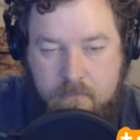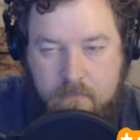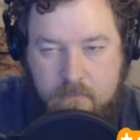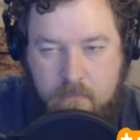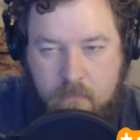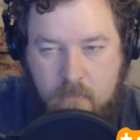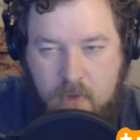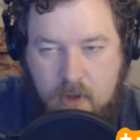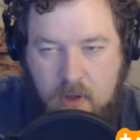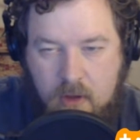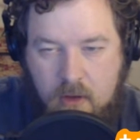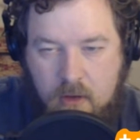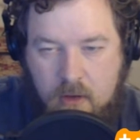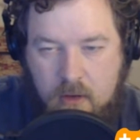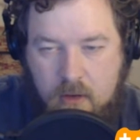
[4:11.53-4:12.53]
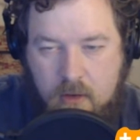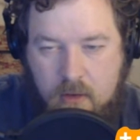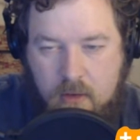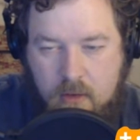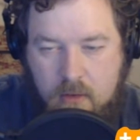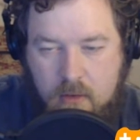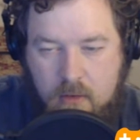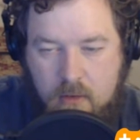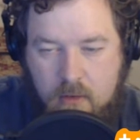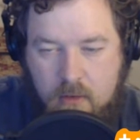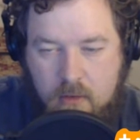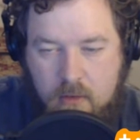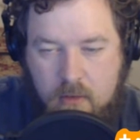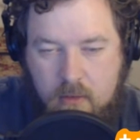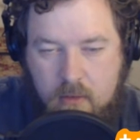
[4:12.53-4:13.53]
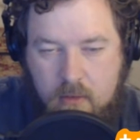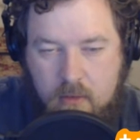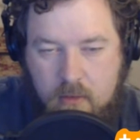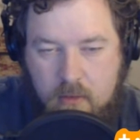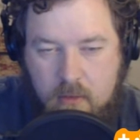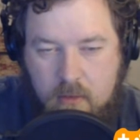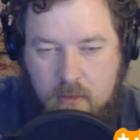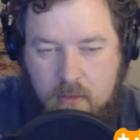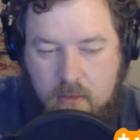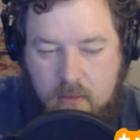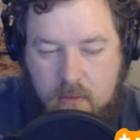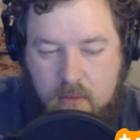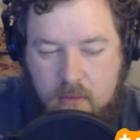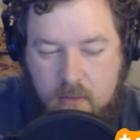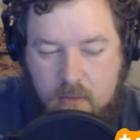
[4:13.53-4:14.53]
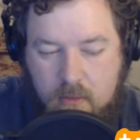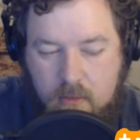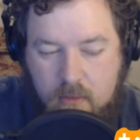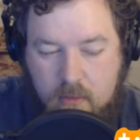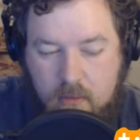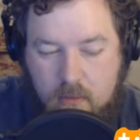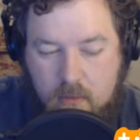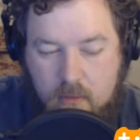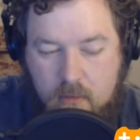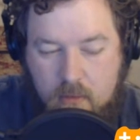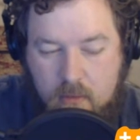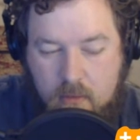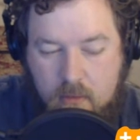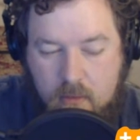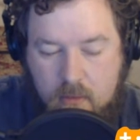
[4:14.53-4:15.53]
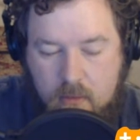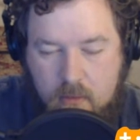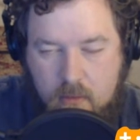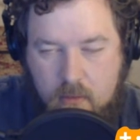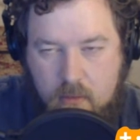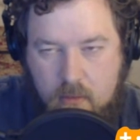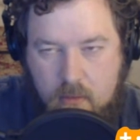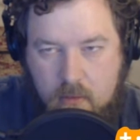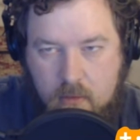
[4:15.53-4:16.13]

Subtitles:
This person isn't speaking.